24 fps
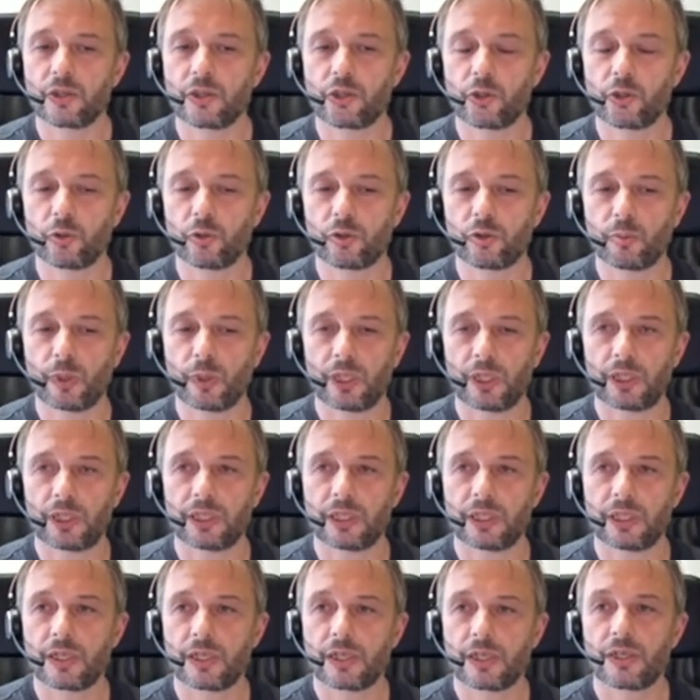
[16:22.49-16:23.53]

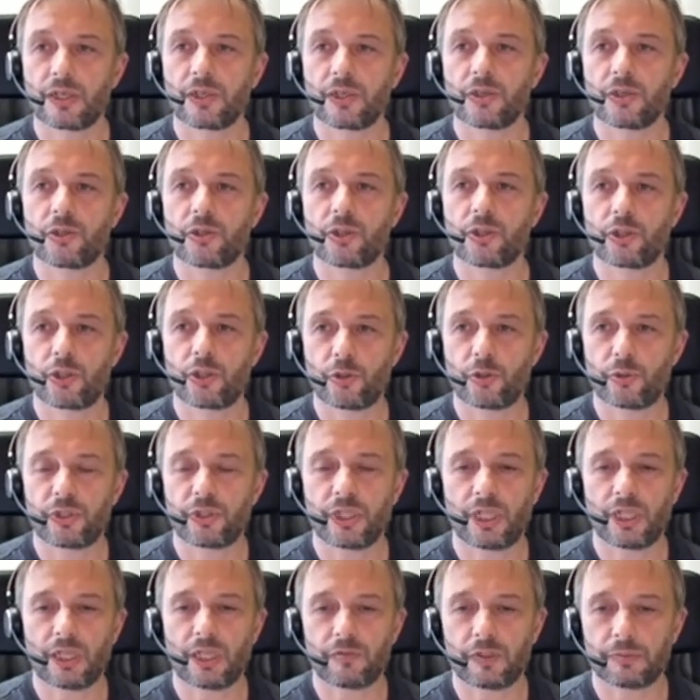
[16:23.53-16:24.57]
suitable
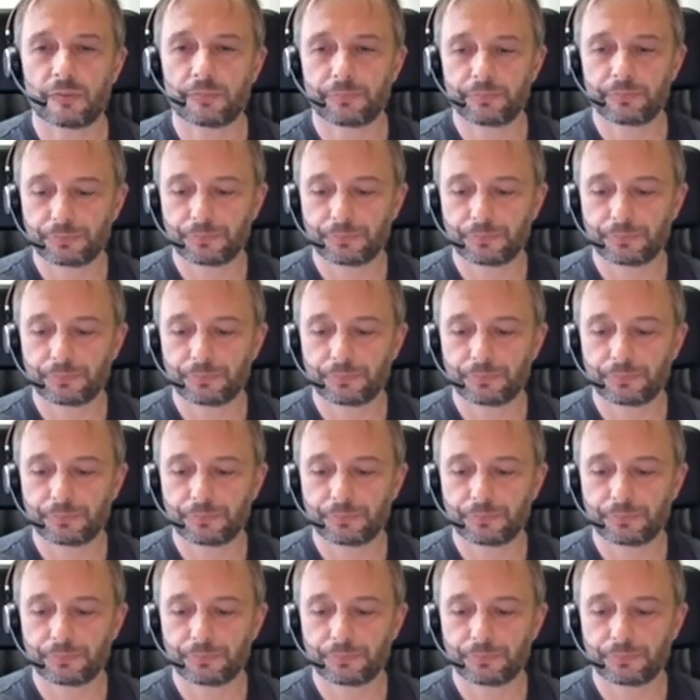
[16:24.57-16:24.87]
security level.